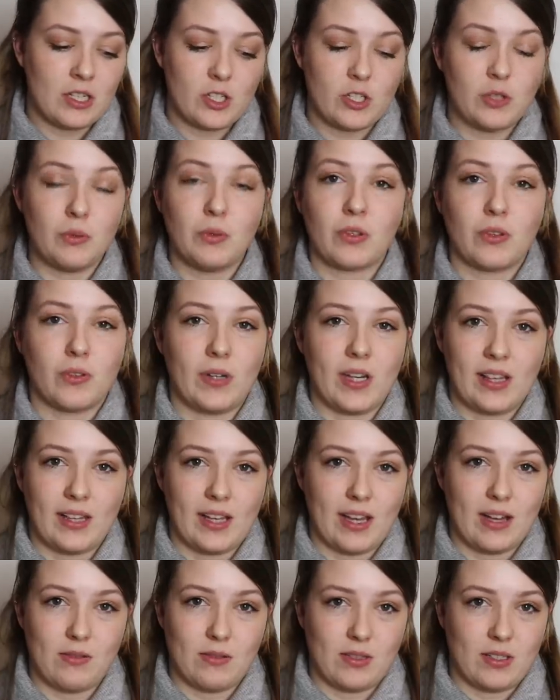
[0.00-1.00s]
two or three
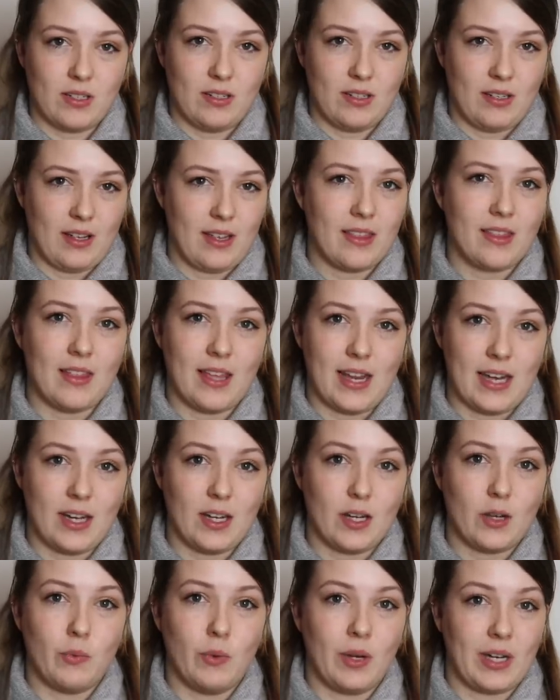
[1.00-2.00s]
thousand, I
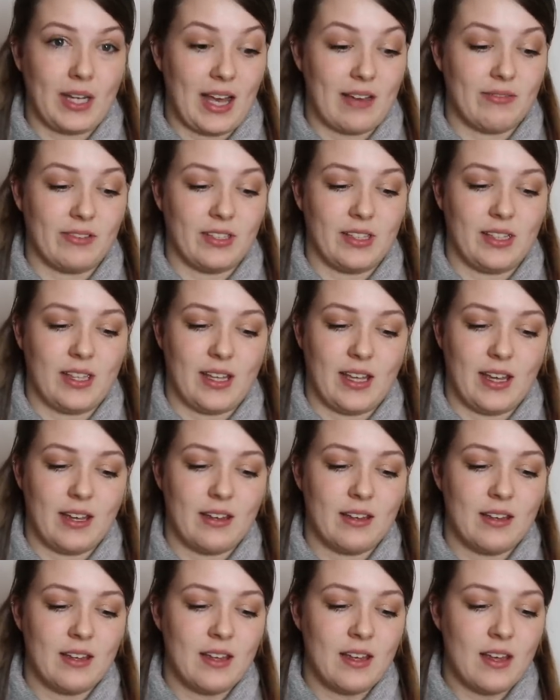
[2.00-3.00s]
think, were gathered there,